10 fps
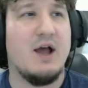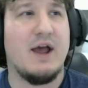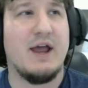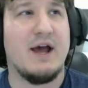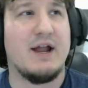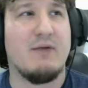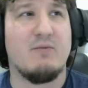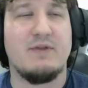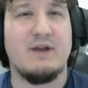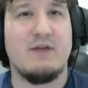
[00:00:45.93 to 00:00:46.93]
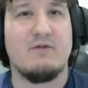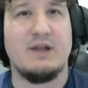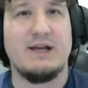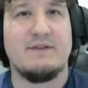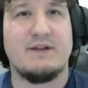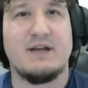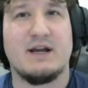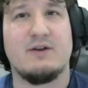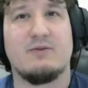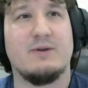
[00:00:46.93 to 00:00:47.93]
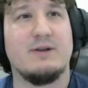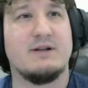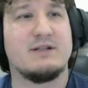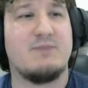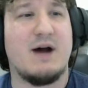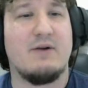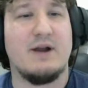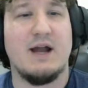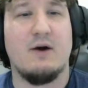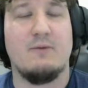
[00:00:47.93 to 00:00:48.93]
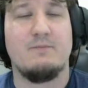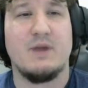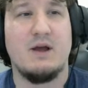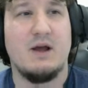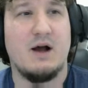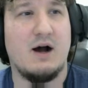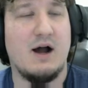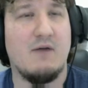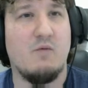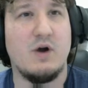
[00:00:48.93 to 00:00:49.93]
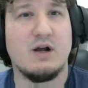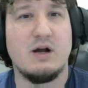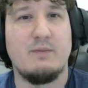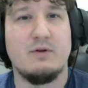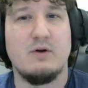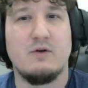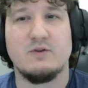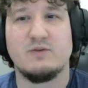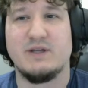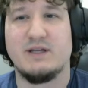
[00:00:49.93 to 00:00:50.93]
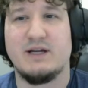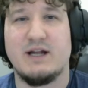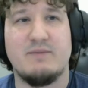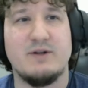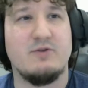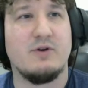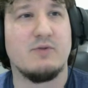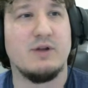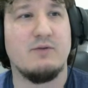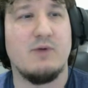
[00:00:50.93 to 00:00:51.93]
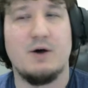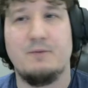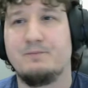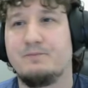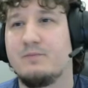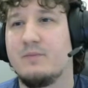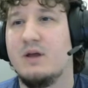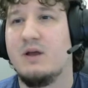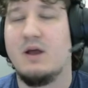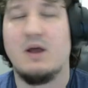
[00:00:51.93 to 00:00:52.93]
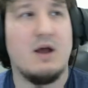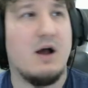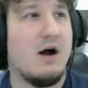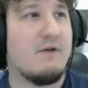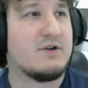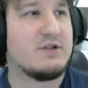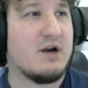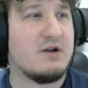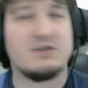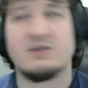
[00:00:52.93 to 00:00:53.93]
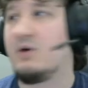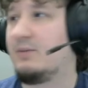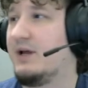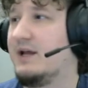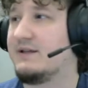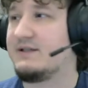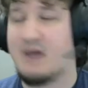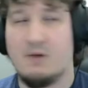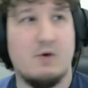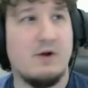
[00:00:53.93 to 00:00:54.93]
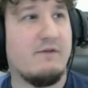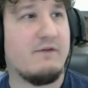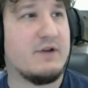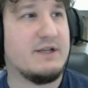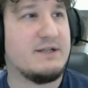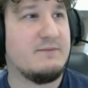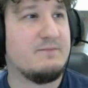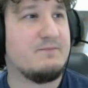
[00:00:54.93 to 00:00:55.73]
and think I've really got the deck in a really good spot right now. I've won a couple locals with it. I've been doing really well. For starters, so we're playing the Set 1 Frieza.